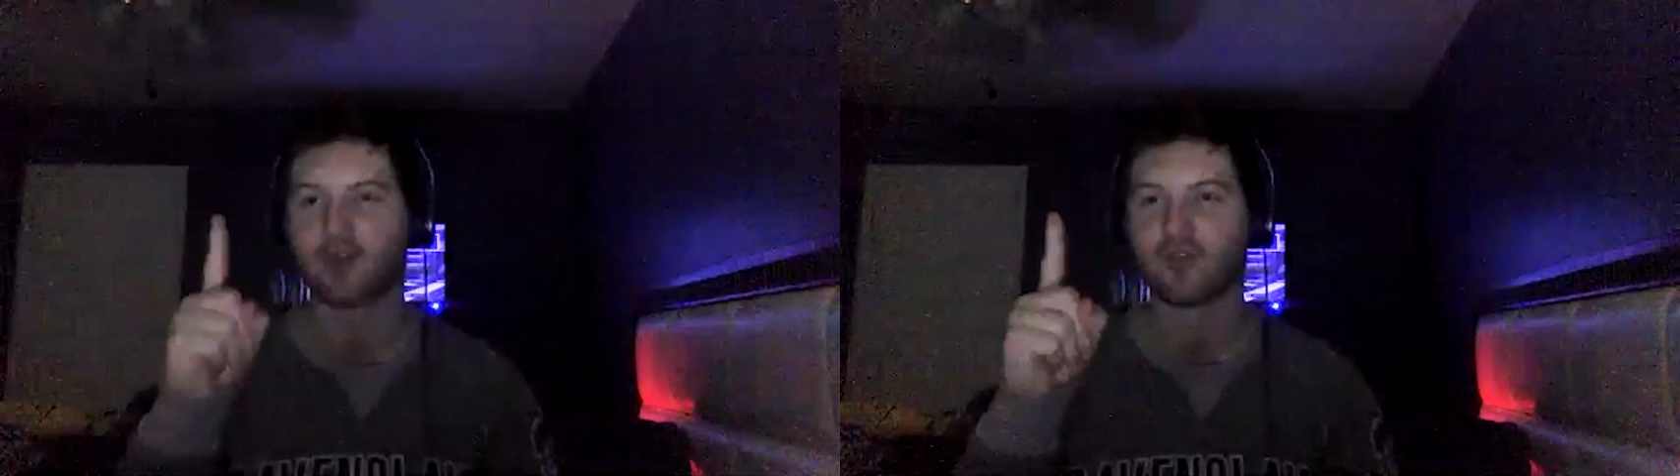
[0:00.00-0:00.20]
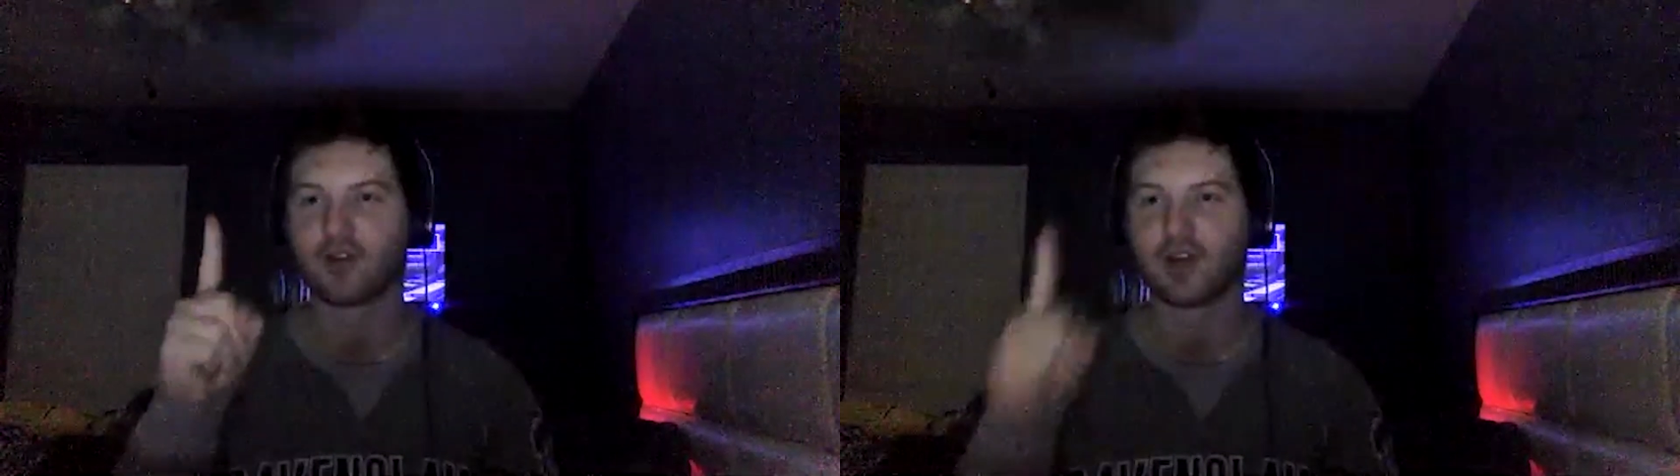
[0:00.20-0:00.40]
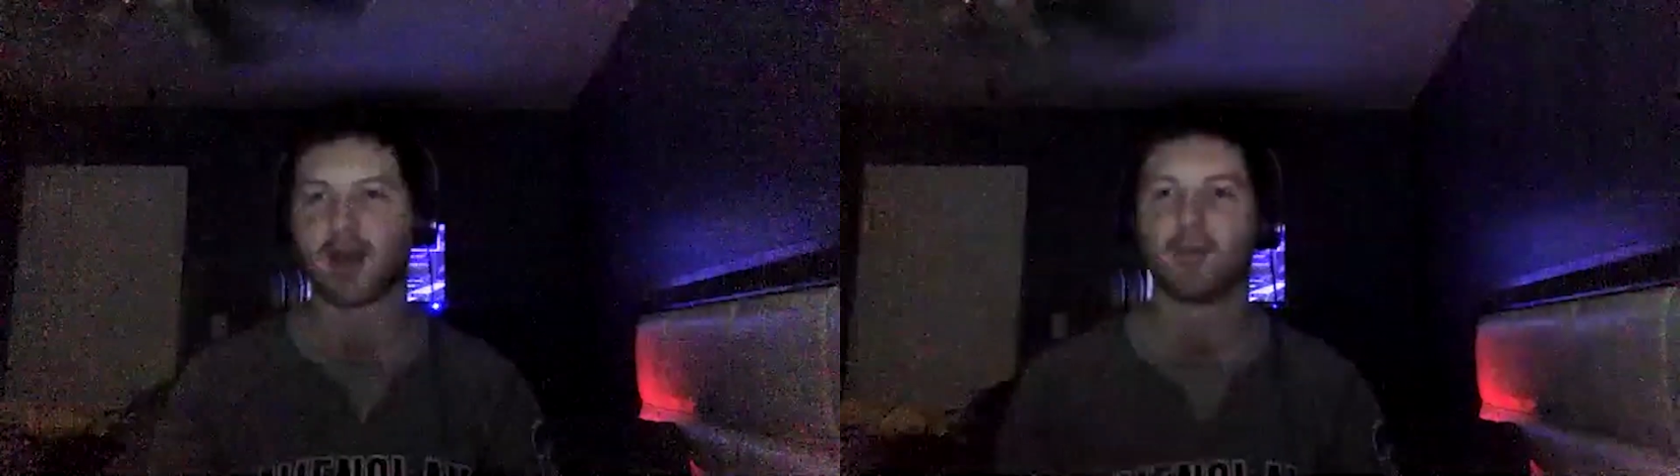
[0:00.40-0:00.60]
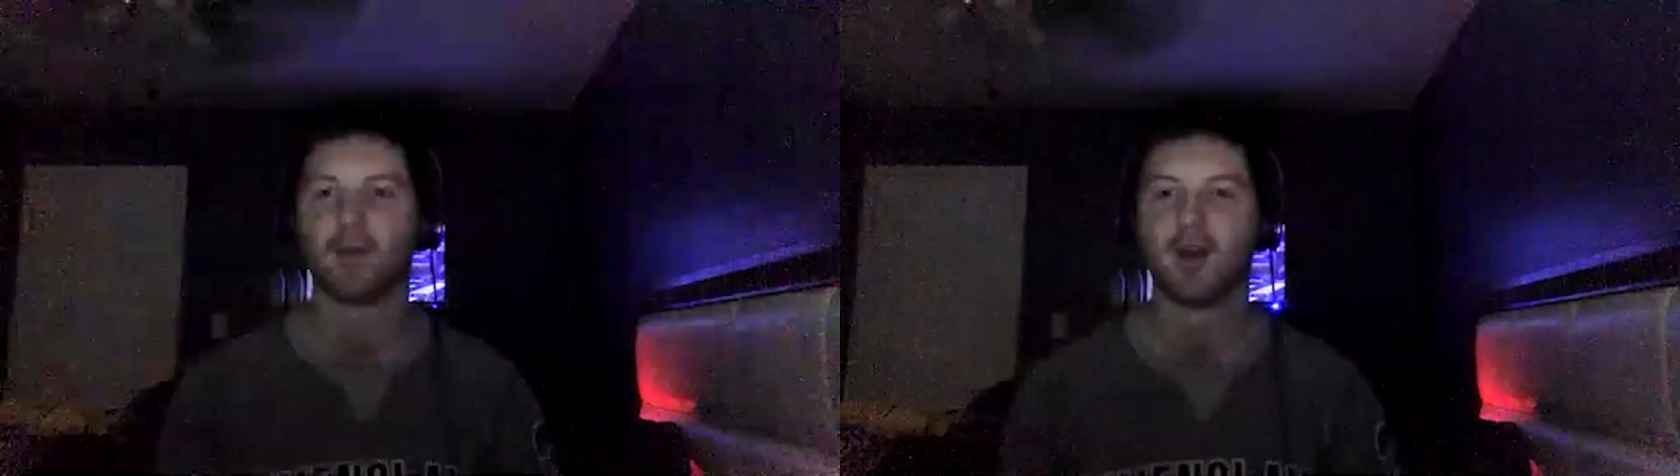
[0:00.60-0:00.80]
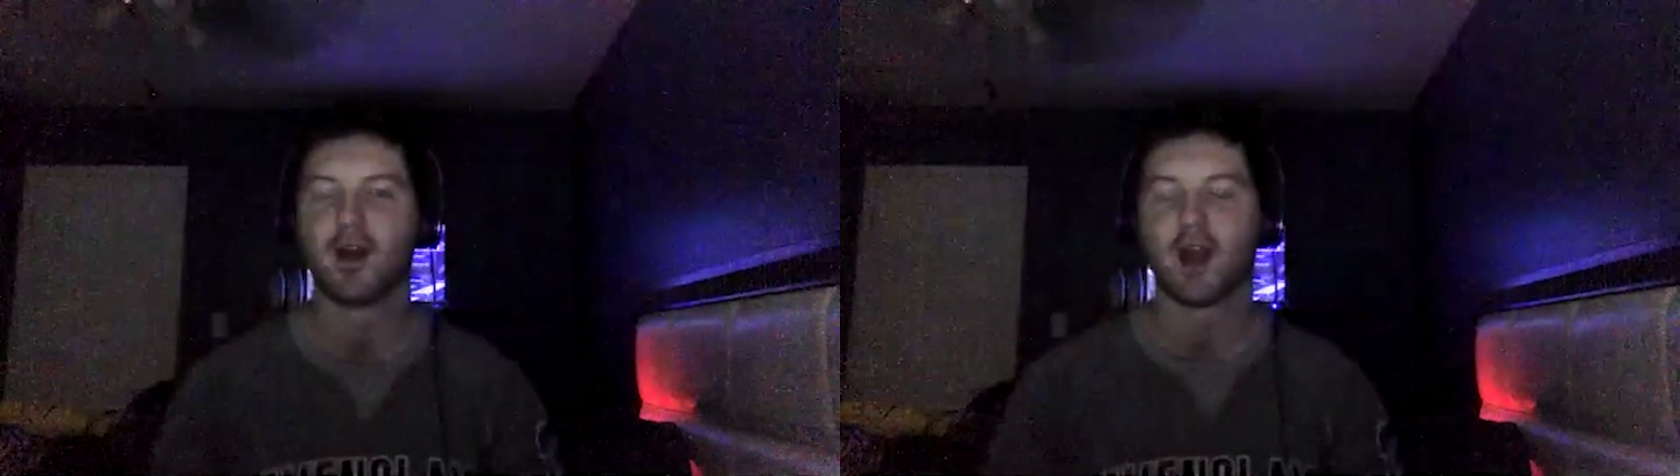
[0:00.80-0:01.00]
for a game.
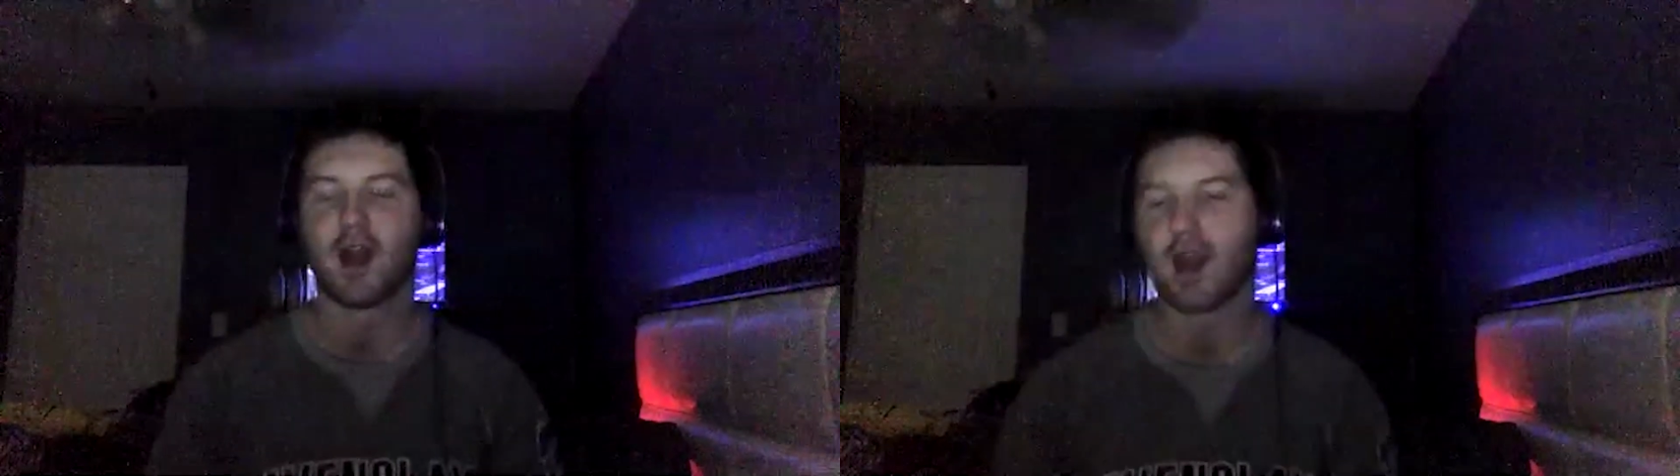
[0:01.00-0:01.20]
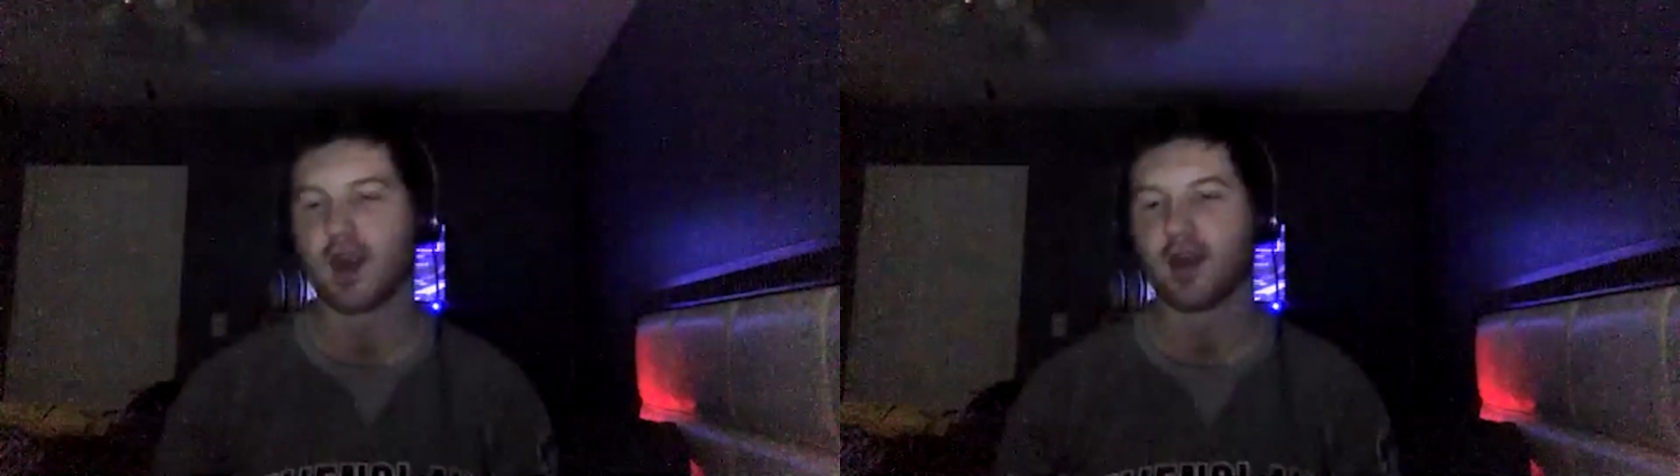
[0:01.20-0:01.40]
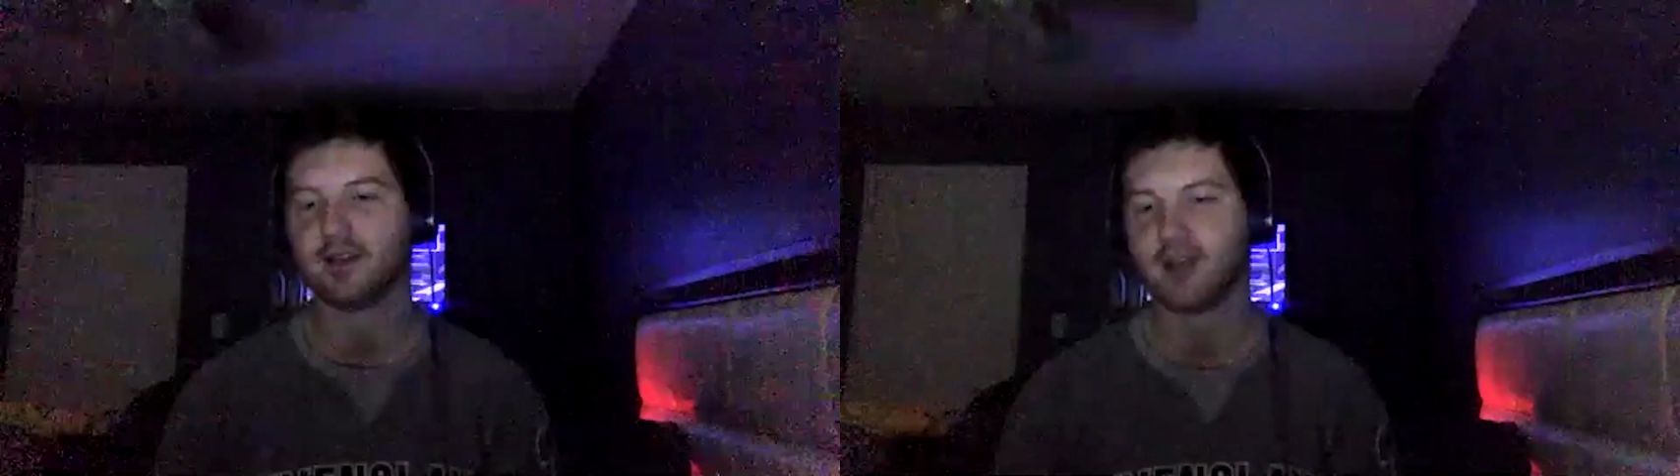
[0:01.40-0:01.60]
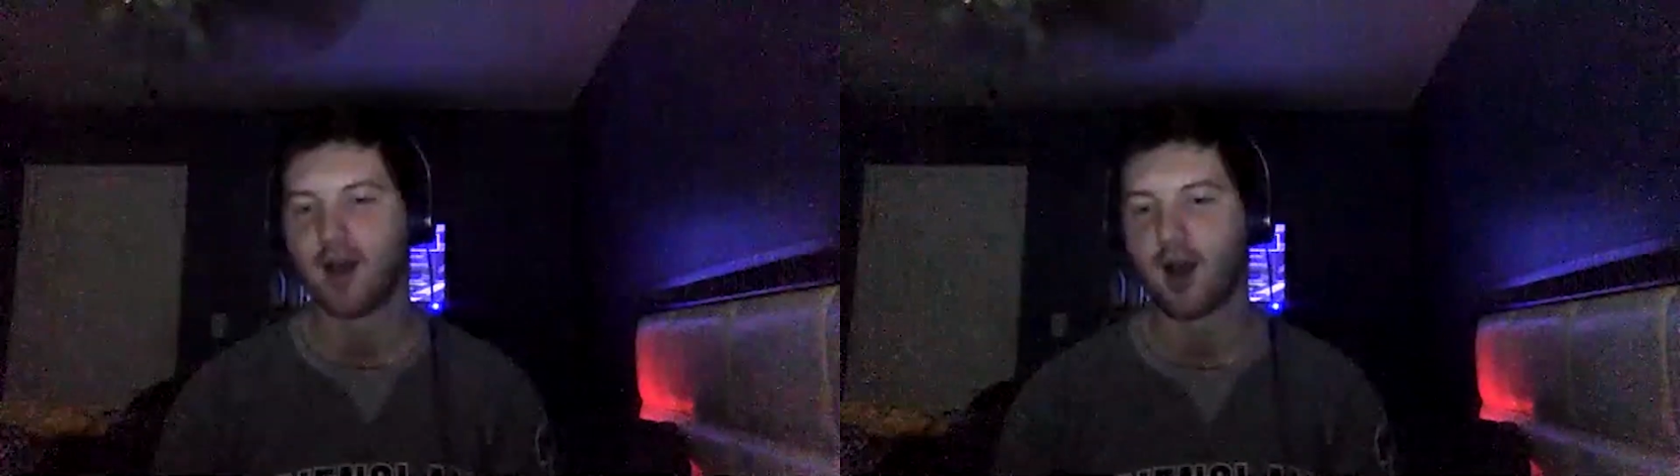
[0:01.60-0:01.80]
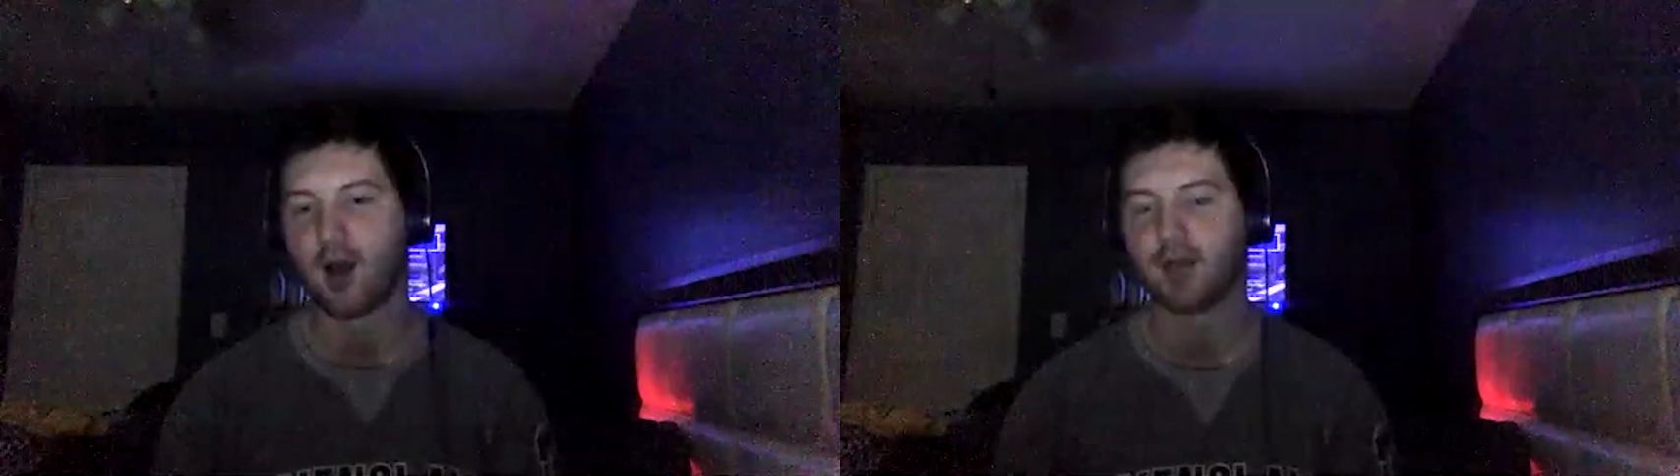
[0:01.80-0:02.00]
And
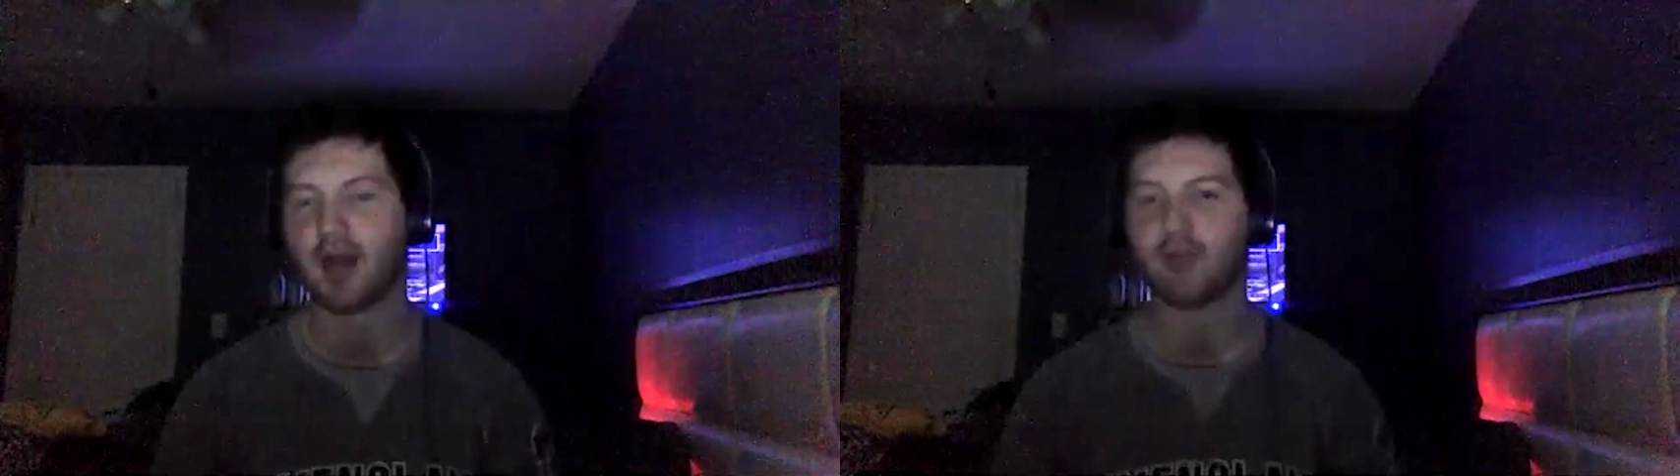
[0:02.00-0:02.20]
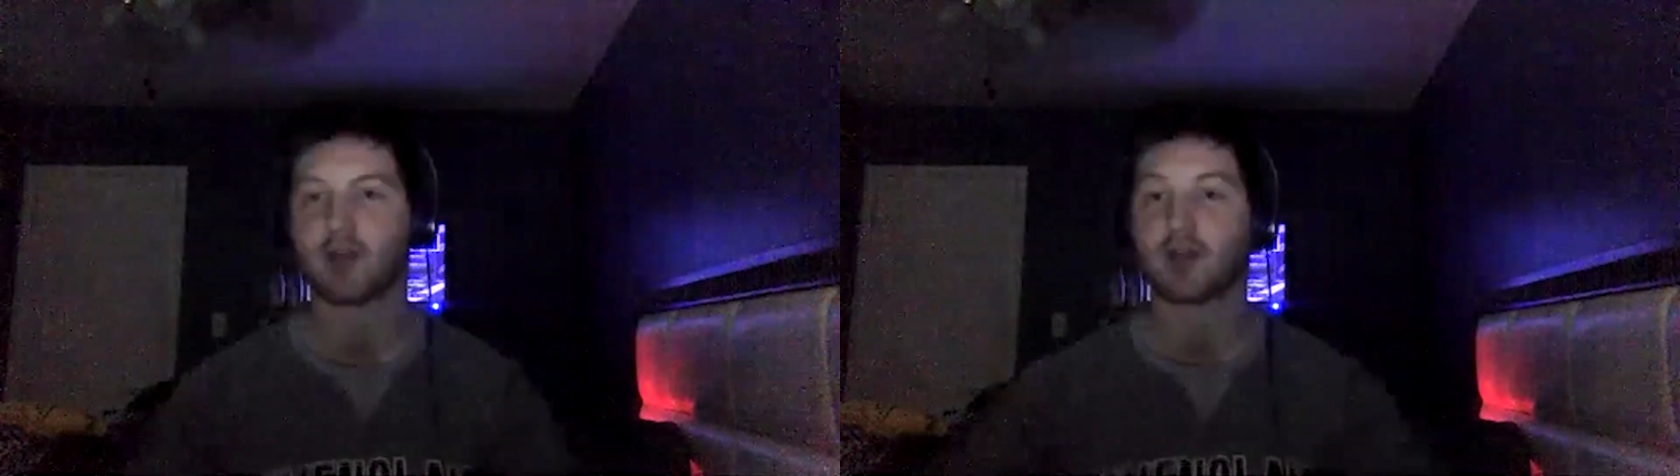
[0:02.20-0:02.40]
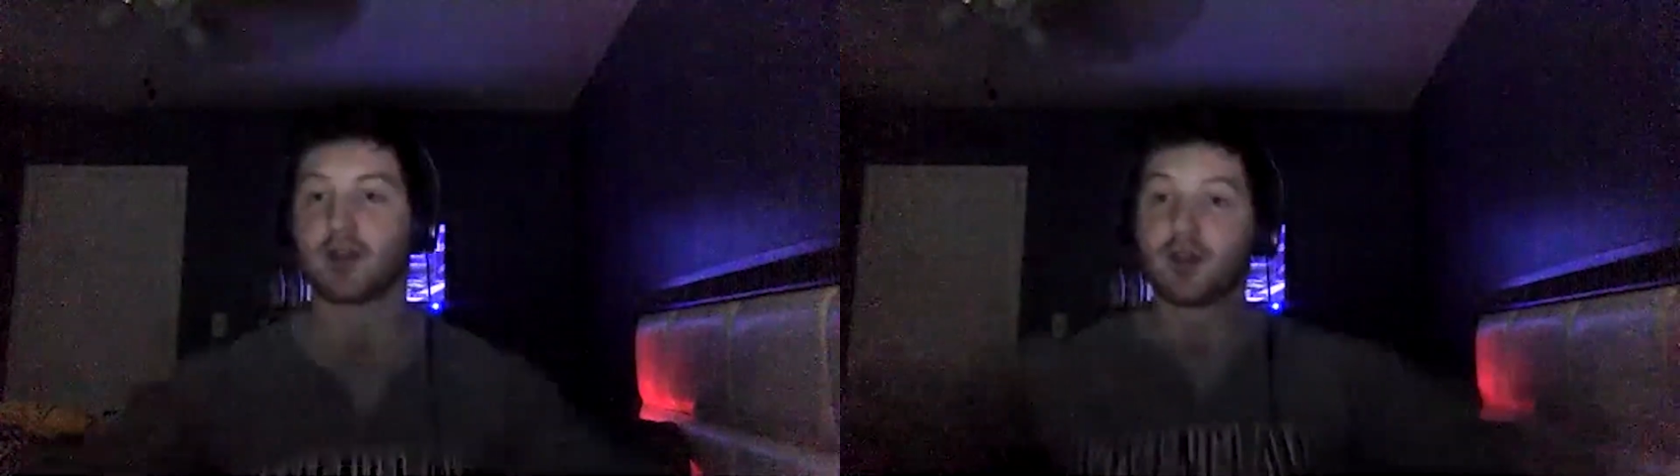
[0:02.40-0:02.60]
they had like